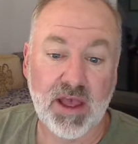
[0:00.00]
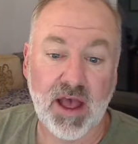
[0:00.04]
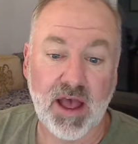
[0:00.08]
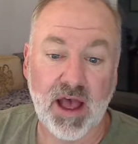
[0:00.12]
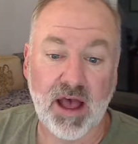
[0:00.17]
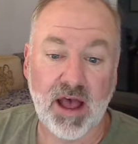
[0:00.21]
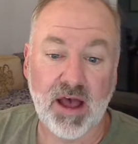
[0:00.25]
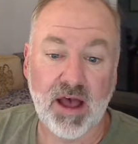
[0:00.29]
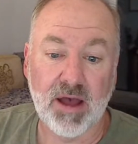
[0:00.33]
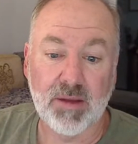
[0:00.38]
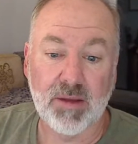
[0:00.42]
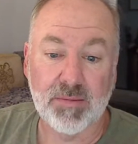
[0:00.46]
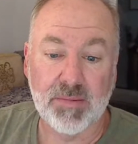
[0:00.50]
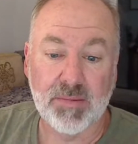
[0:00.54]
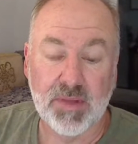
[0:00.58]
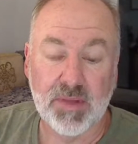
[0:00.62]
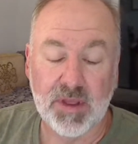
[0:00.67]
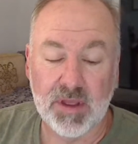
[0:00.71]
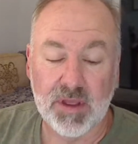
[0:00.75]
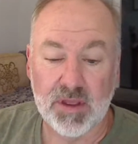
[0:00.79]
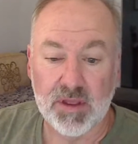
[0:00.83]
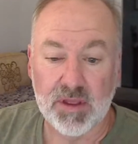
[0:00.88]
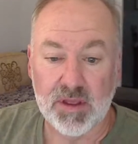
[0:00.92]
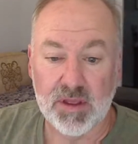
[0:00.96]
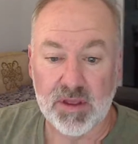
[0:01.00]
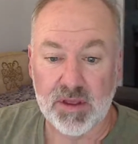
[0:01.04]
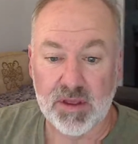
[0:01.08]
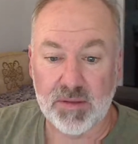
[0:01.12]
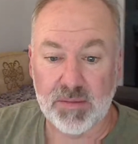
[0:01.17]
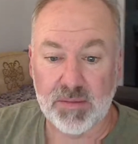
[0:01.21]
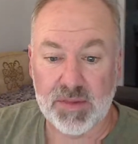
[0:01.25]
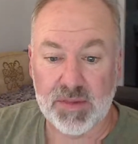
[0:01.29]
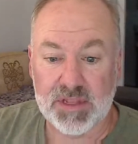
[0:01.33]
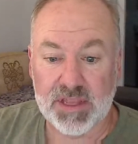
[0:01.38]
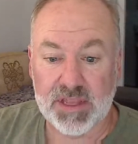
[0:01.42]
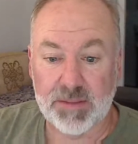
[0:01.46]

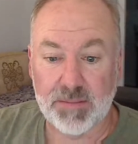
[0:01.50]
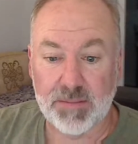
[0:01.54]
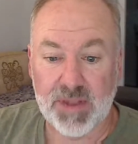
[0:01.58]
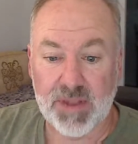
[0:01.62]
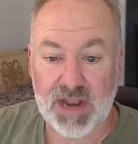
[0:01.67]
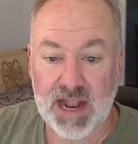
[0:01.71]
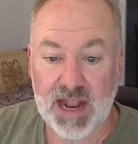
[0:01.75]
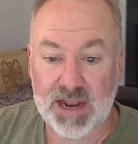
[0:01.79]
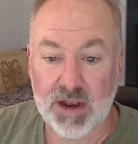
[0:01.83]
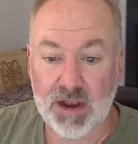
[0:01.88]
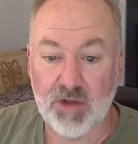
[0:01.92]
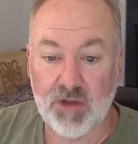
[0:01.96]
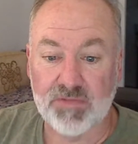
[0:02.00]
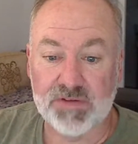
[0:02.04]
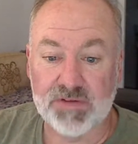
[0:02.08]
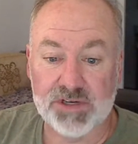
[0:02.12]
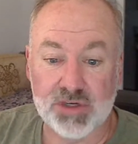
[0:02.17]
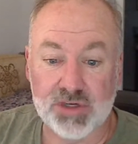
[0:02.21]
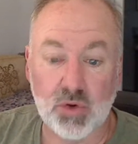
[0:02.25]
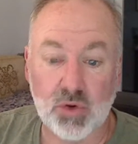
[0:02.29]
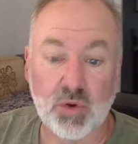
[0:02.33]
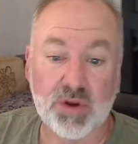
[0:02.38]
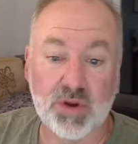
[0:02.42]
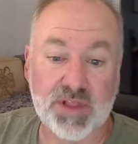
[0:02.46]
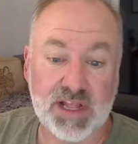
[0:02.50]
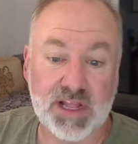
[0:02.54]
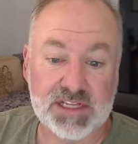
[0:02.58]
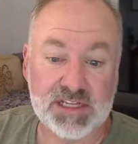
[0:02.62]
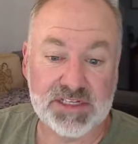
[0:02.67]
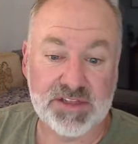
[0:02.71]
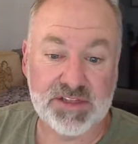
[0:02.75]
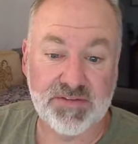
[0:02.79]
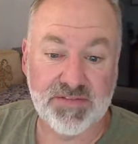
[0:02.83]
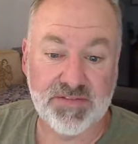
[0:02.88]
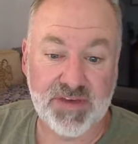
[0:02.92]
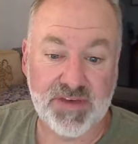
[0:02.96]
But I know for sure
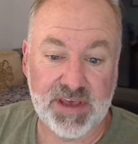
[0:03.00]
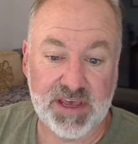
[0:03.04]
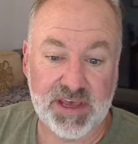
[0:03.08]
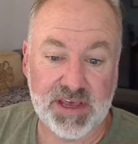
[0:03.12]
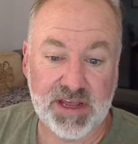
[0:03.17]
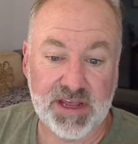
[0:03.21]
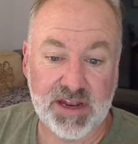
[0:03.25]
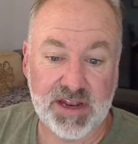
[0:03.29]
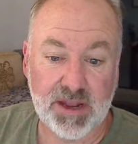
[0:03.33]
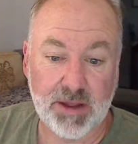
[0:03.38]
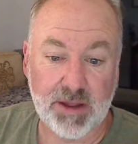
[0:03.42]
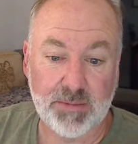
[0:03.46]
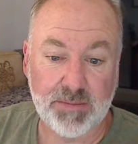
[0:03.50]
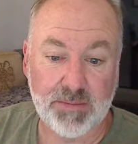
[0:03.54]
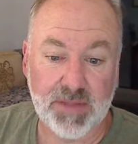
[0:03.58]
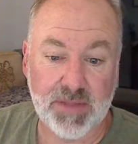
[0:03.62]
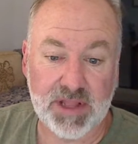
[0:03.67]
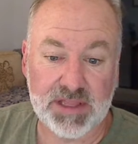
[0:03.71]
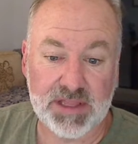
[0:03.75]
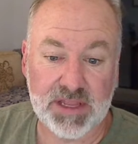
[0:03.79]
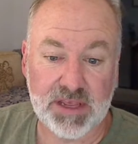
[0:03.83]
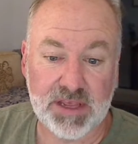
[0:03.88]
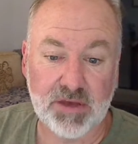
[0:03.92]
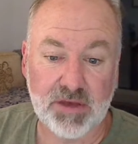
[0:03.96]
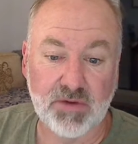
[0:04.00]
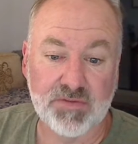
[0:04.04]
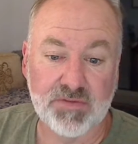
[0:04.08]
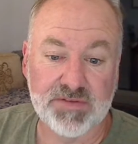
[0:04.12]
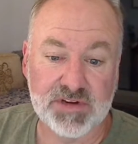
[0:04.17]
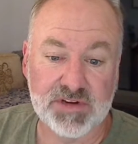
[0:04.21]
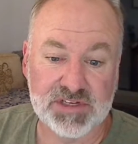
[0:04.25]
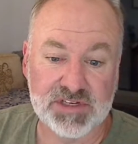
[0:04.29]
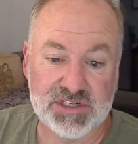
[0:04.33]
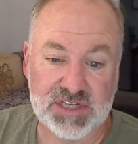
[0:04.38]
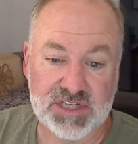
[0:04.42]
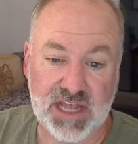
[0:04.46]
that's the fee at the
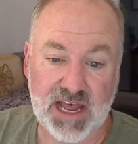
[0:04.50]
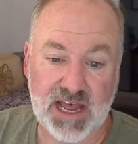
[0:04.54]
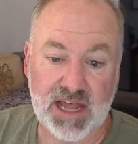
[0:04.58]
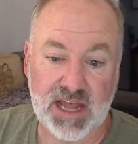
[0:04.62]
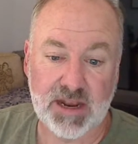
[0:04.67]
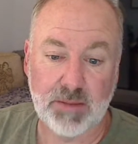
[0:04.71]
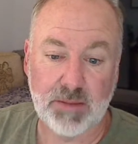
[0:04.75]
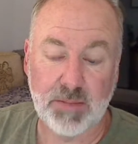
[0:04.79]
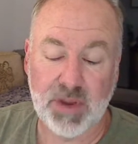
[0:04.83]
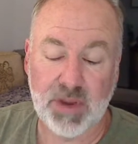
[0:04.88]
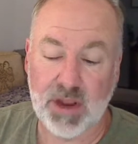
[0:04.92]
Guilford side.